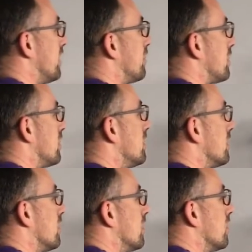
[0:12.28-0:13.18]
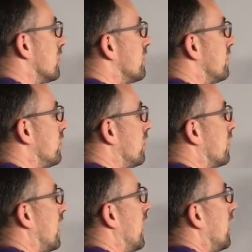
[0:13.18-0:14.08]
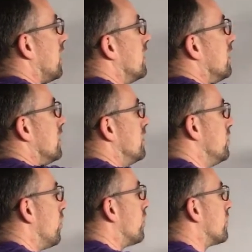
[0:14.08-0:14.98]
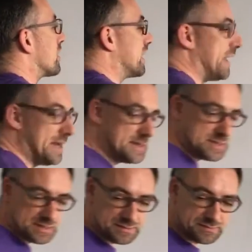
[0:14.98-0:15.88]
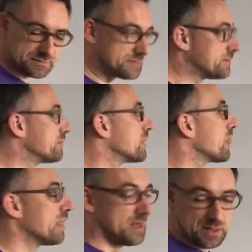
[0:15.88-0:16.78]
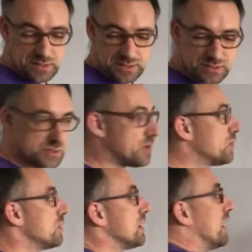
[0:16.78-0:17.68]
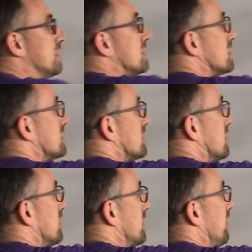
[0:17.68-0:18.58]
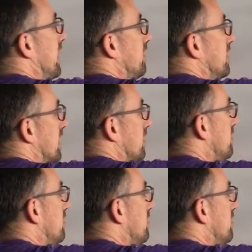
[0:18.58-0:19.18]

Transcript: table for a NOR gate. So let's name the